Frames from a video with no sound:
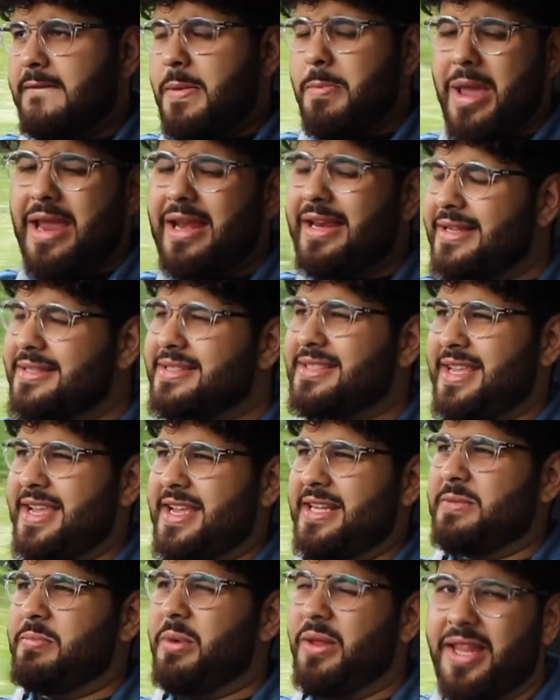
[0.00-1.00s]
mainly the
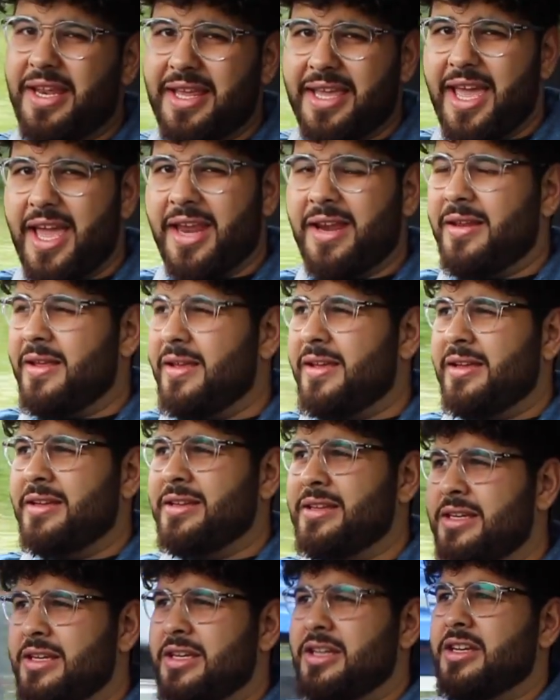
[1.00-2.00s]
seats. But then again,
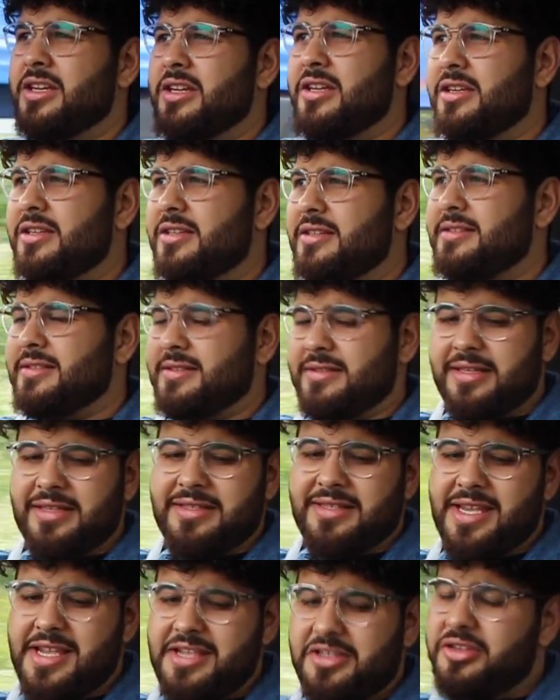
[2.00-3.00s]
the
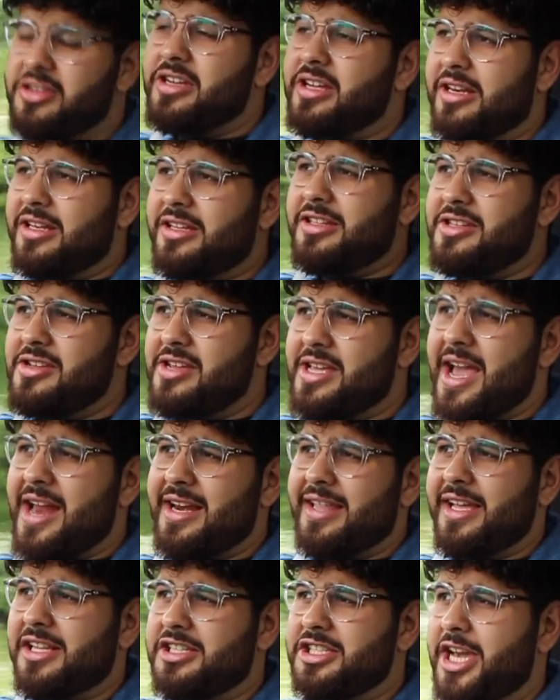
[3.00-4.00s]
seats you
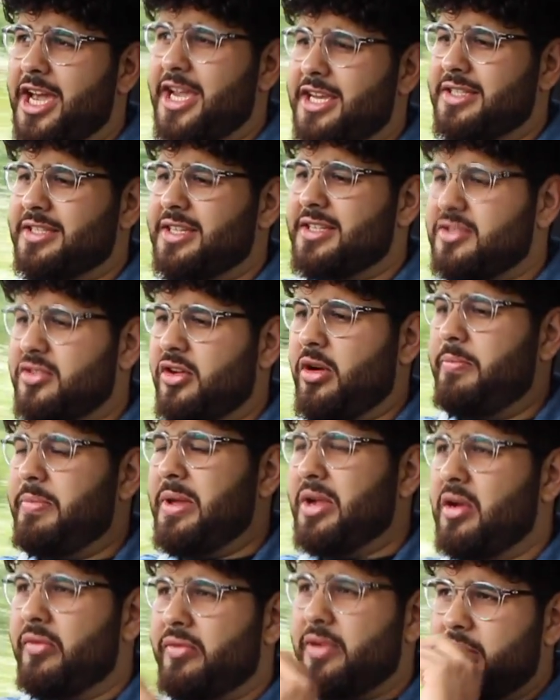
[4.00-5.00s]
can get changed. It's not
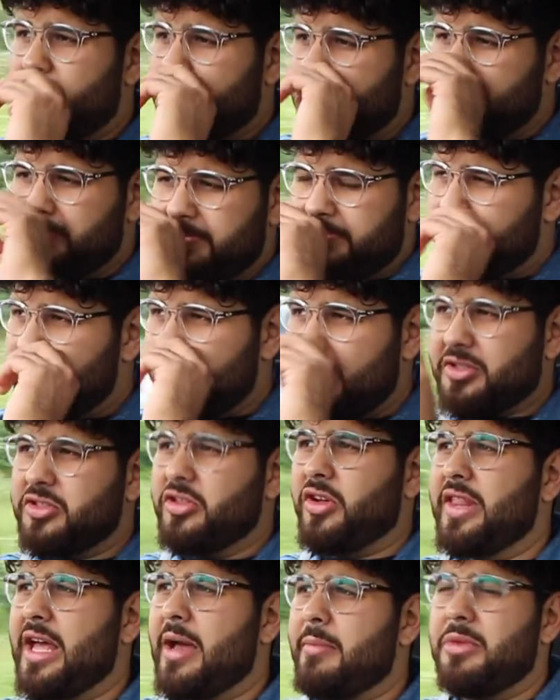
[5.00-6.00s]

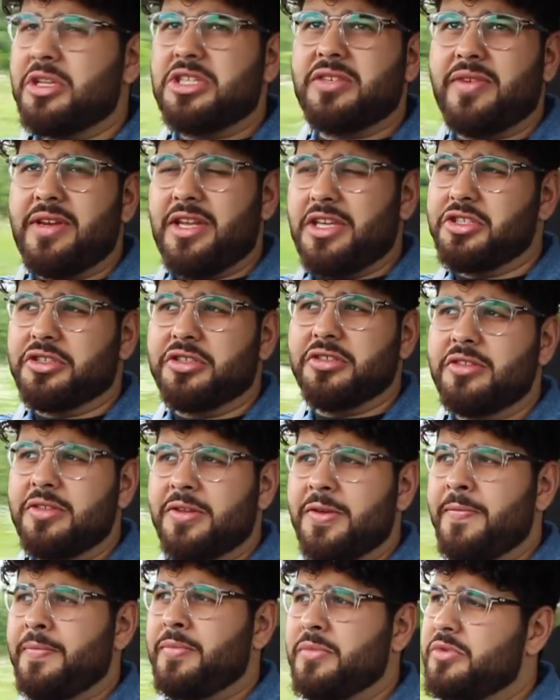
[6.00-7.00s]
that much of an issue.
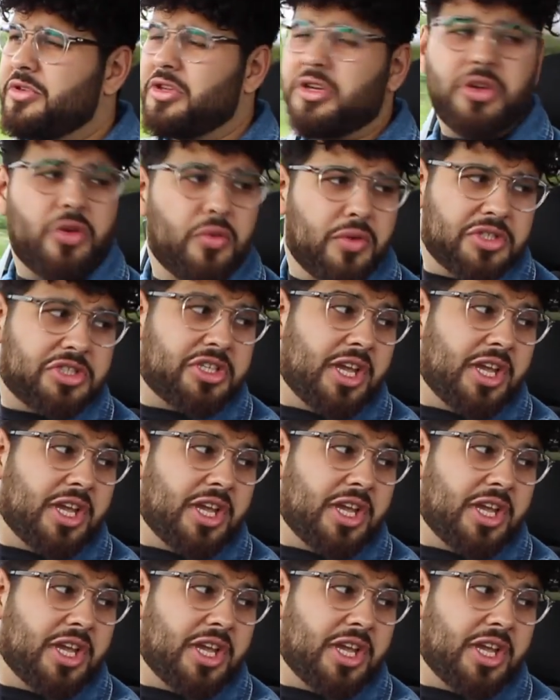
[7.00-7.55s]
You can always